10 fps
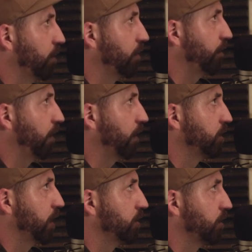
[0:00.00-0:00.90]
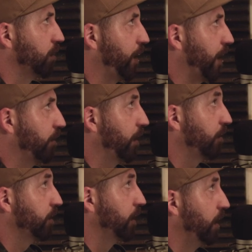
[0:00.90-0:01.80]
12 art education degree
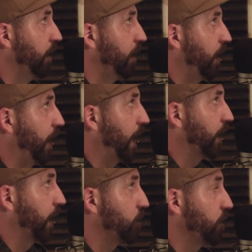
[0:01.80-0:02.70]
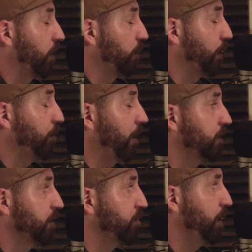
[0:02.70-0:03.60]
background I like sharing my
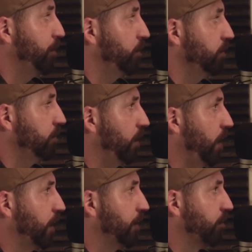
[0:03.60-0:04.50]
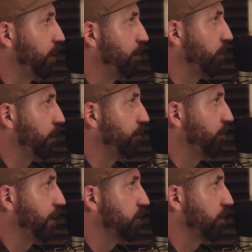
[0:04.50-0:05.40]
process with people and giving people the
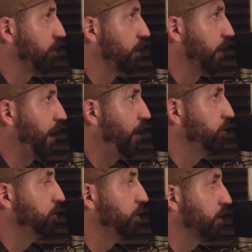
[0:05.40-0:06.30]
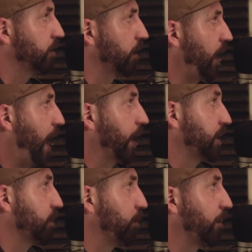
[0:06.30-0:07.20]
information if they like, how'd you do this? Like, I
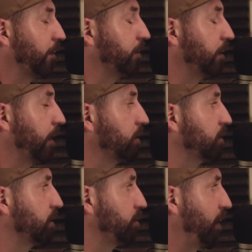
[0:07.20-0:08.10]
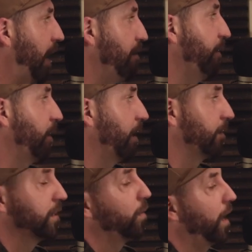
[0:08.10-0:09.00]
like telling people how I did things. Cause I'm like, I figured it
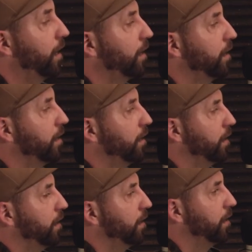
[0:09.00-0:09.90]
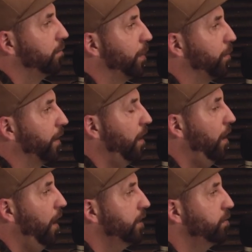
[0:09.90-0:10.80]
out this way. Yeah. yeah. And people are like,
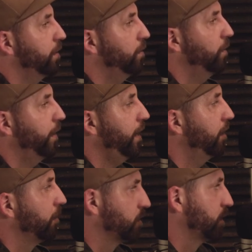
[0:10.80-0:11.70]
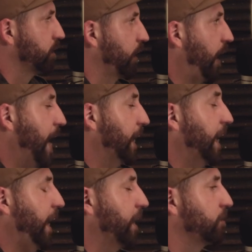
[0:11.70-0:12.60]
oh, that's really cool. Thank you. So it's like, I
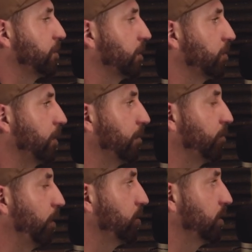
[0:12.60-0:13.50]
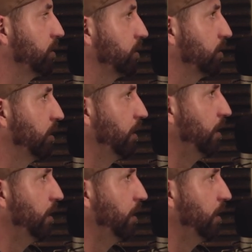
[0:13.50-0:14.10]
like answering creative questions.